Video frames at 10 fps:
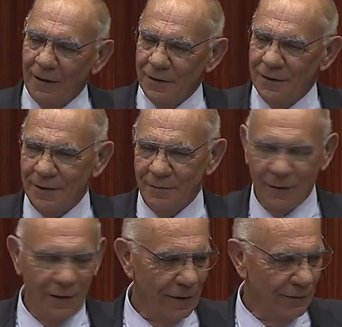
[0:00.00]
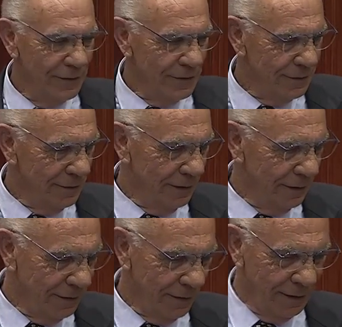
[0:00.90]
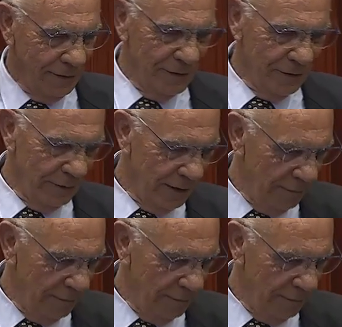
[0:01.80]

was in my office. I think Kylie was away